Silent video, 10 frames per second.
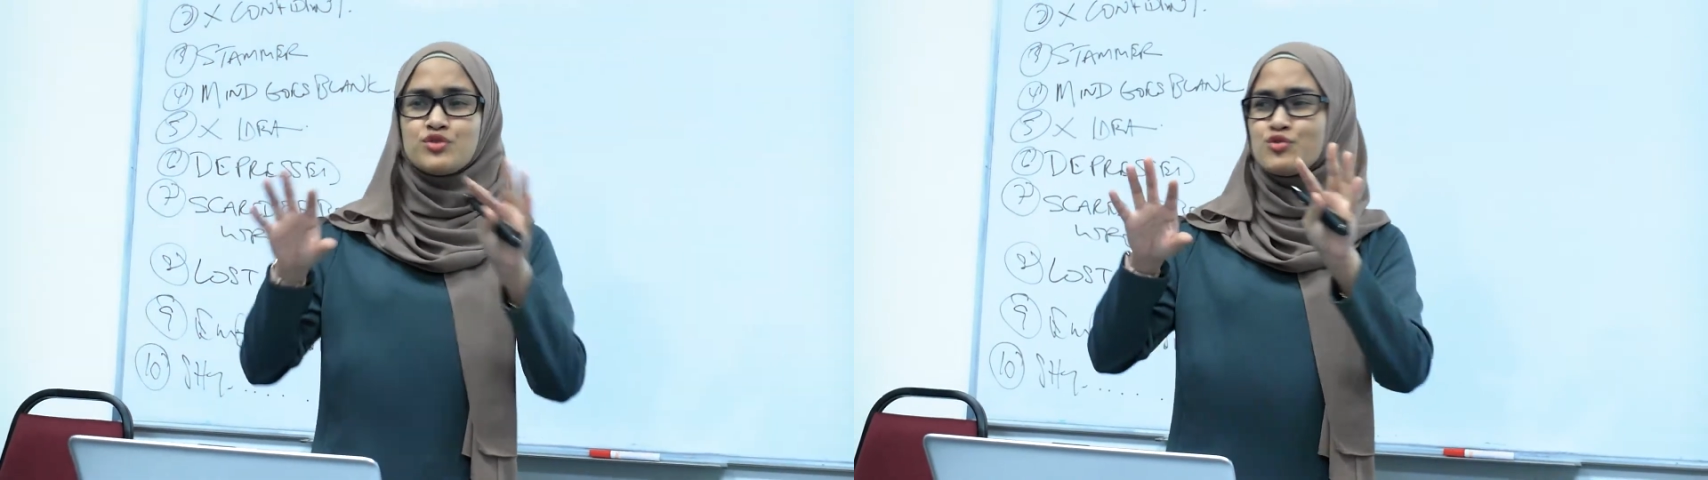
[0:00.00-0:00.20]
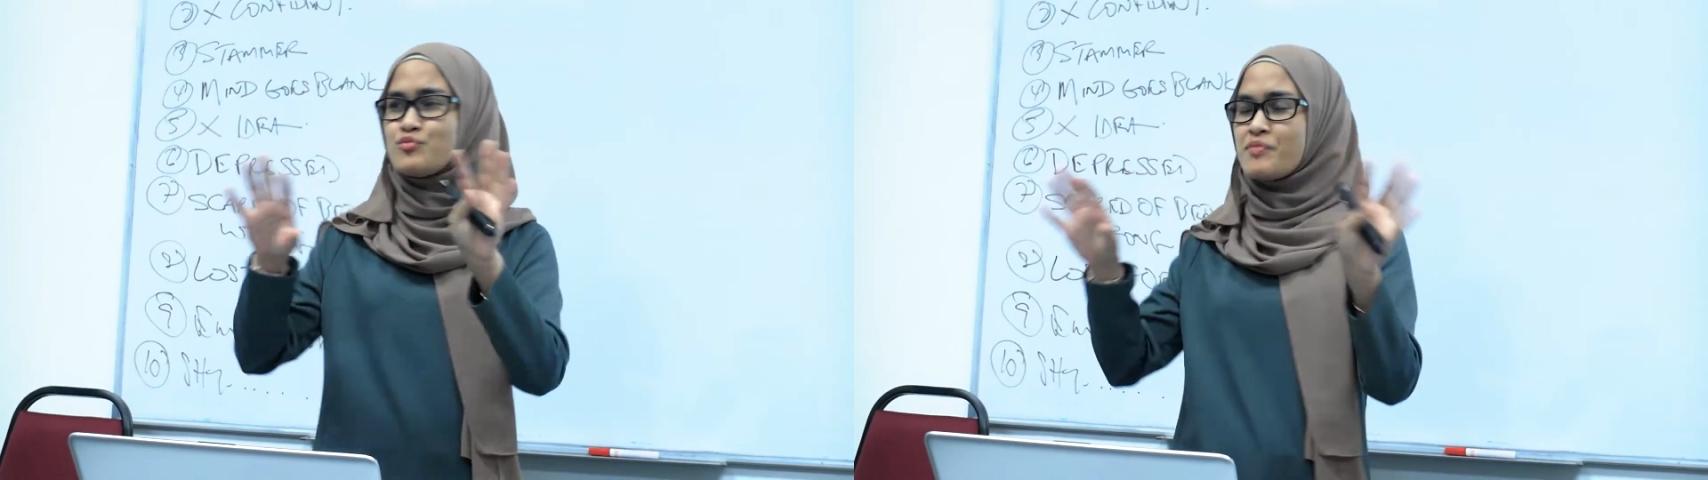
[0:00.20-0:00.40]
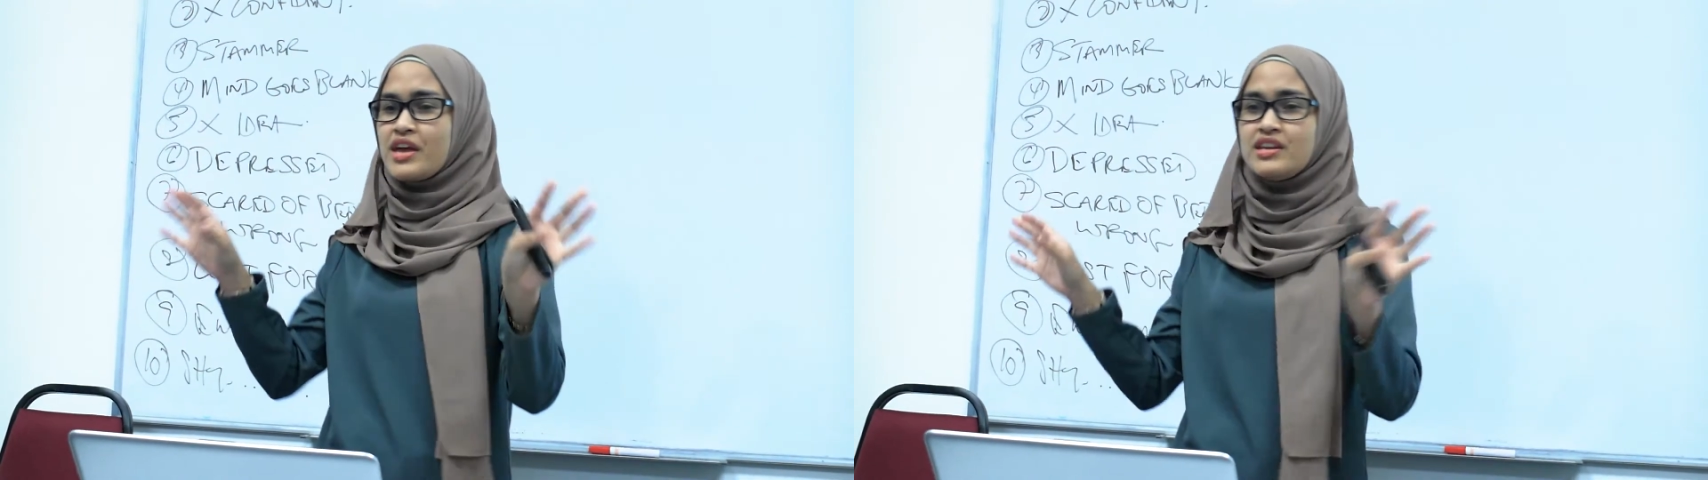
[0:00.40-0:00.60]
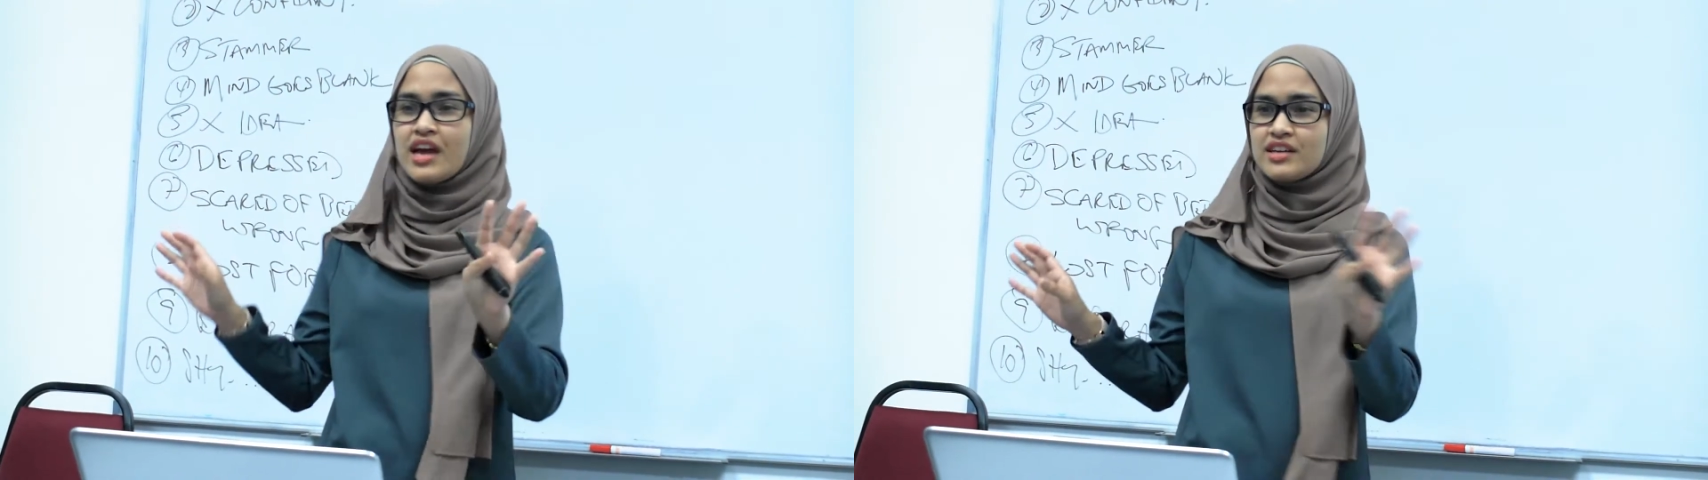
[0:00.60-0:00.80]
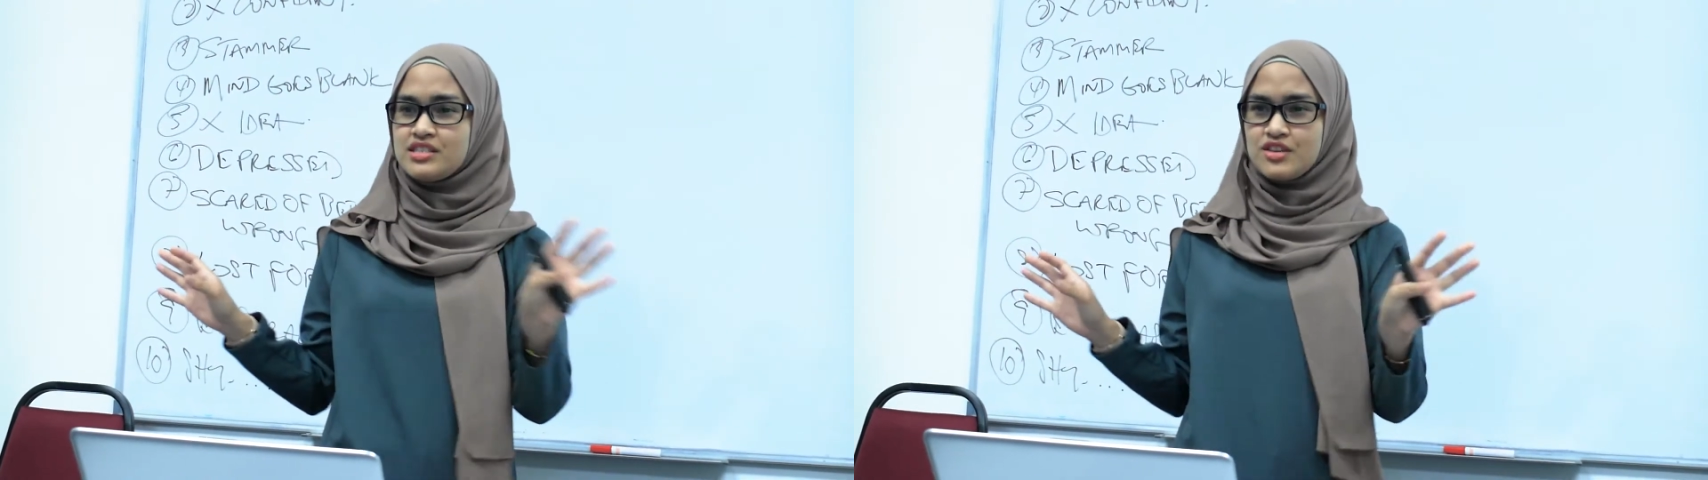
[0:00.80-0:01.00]
too
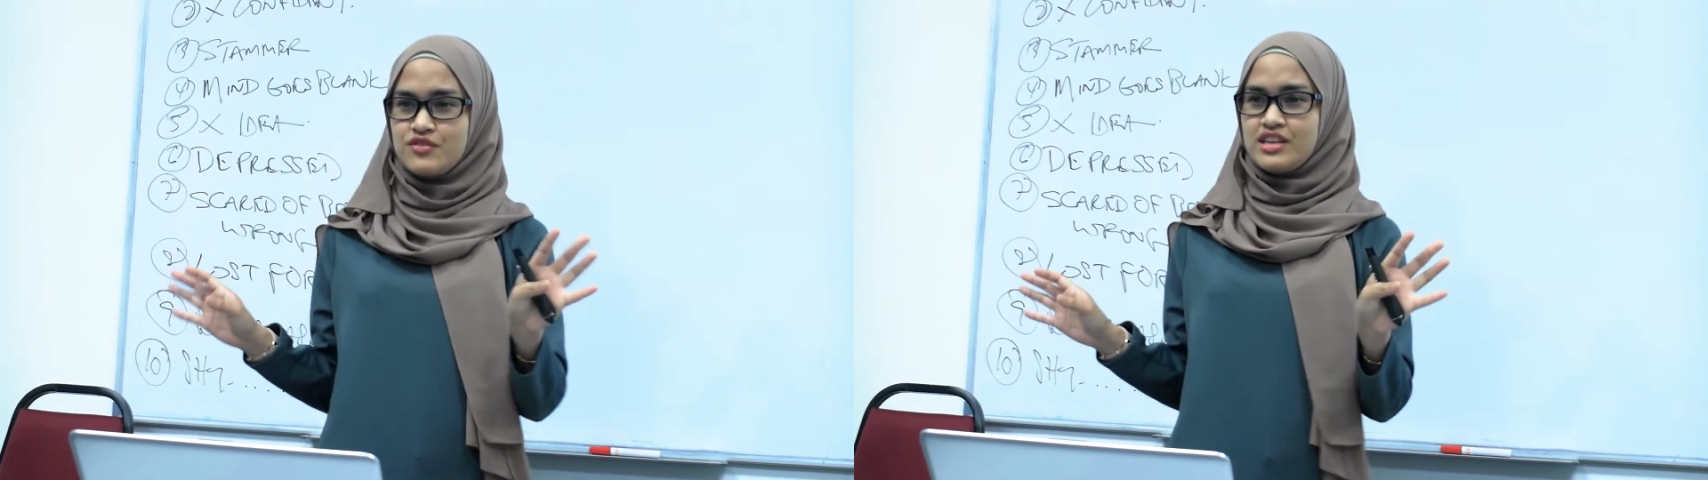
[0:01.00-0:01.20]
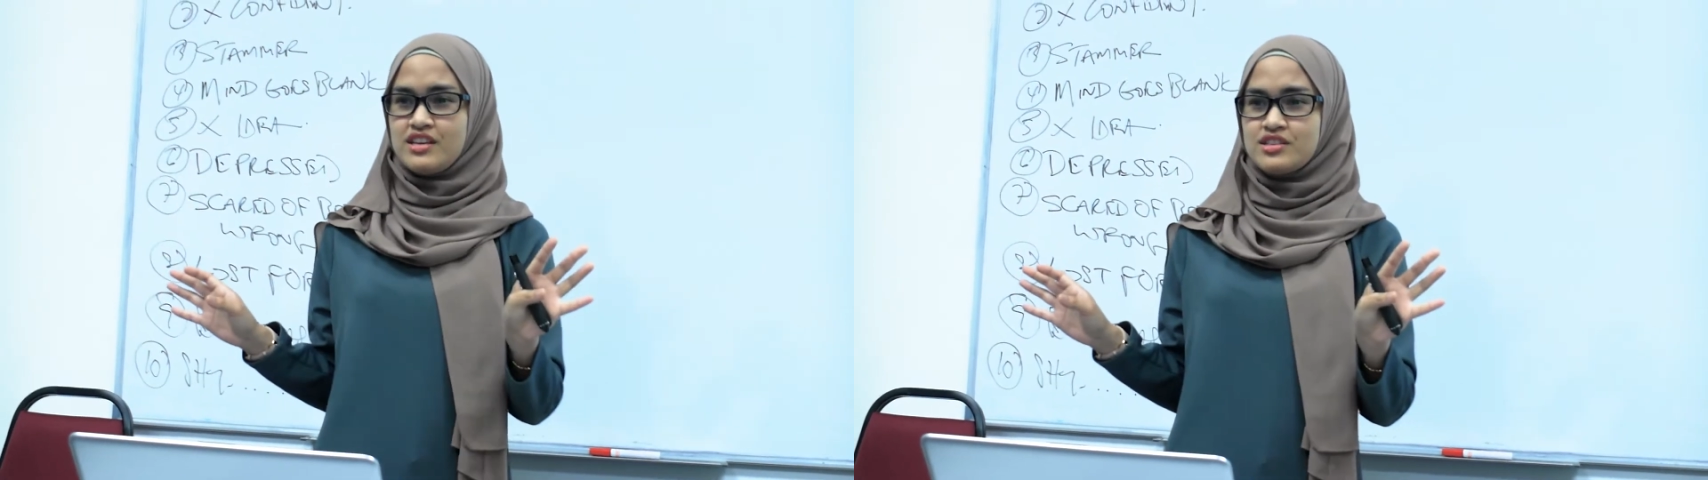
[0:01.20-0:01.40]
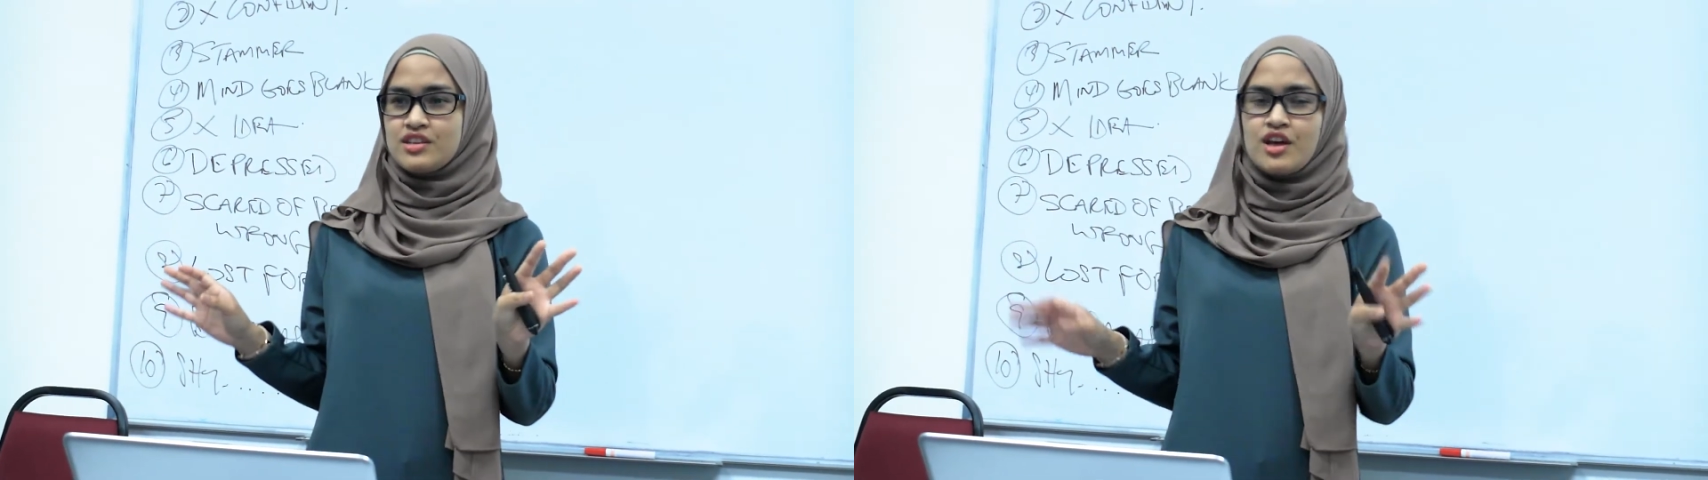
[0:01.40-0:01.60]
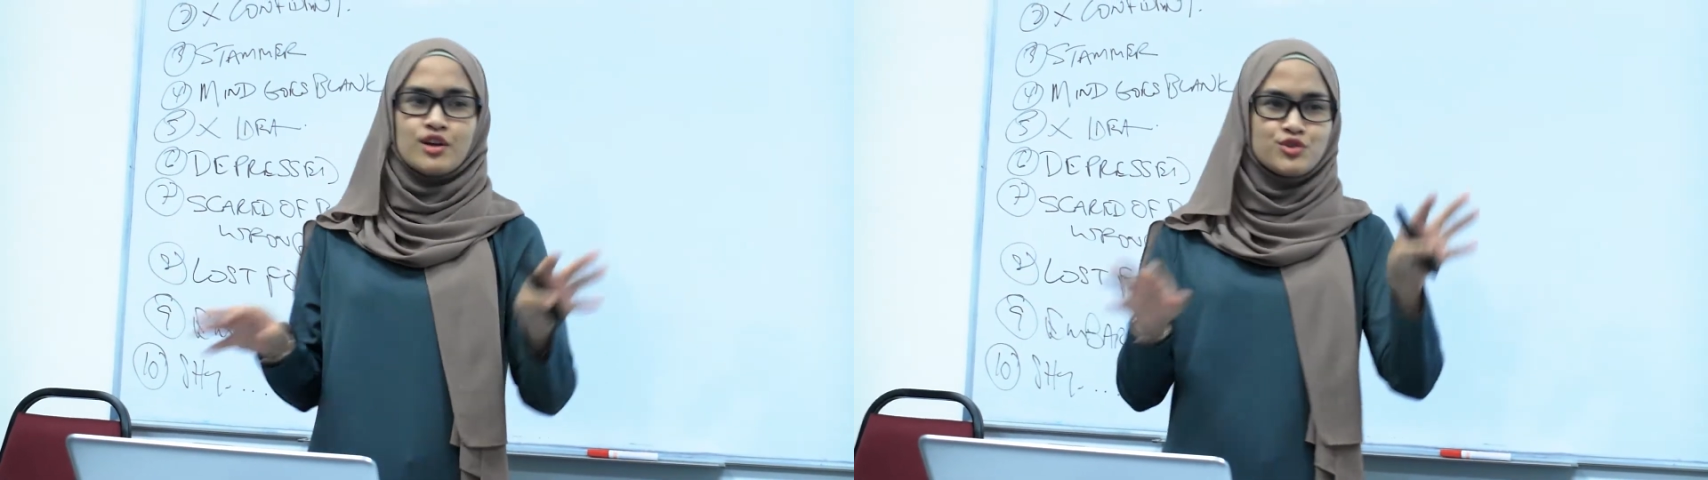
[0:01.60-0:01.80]
many activities,